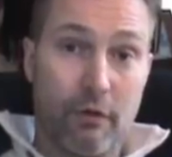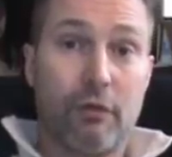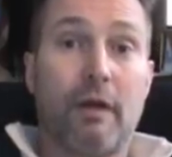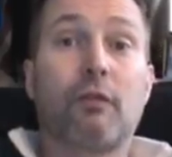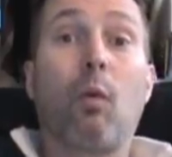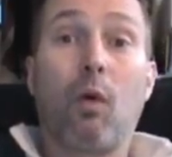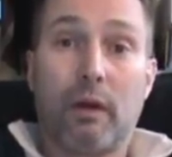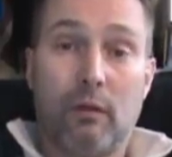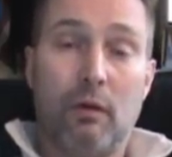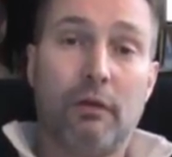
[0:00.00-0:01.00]
years you have to
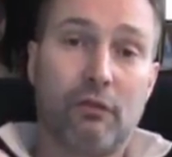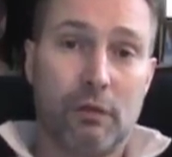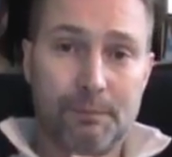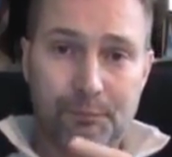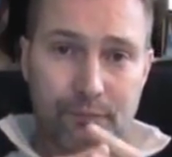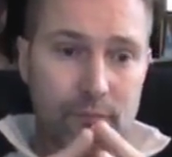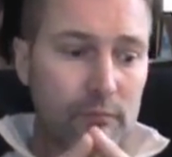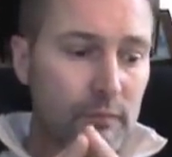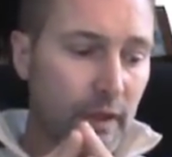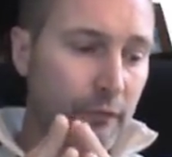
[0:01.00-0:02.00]
work at law school.
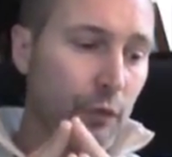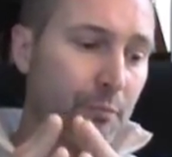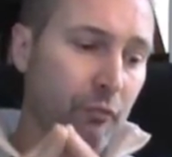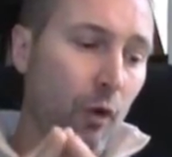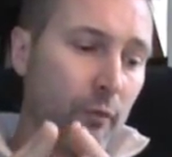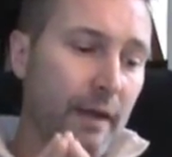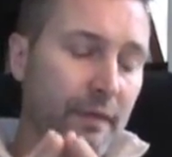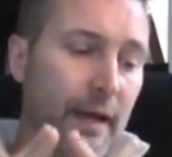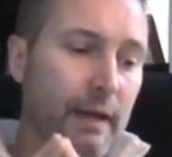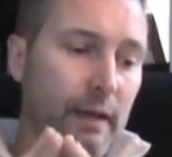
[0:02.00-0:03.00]
If you
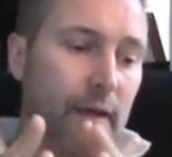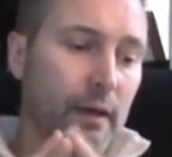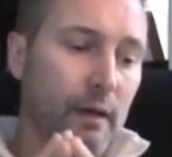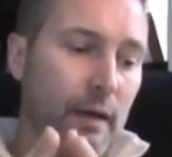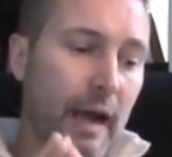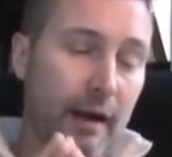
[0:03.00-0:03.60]
prorate that at an